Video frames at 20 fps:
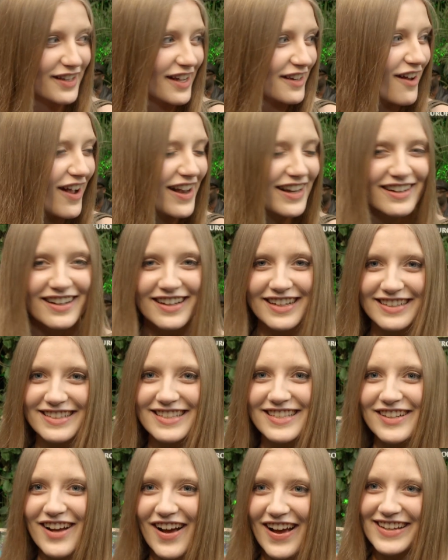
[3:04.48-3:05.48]
a night like
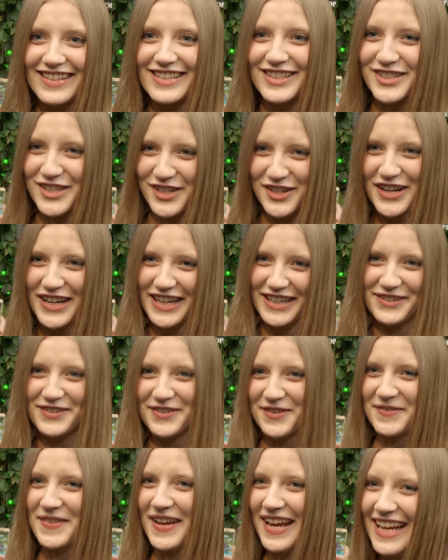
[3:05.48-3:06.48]
tonight is a treat
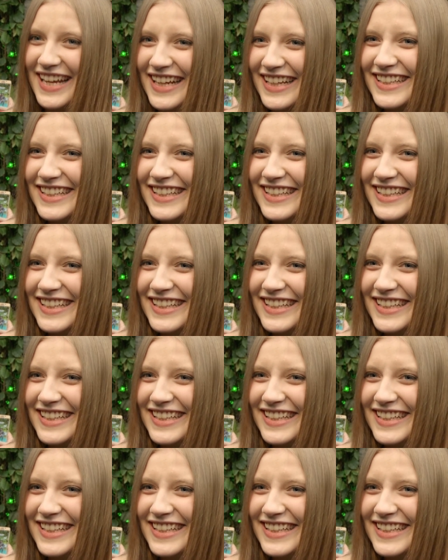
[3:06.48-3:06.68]
for me.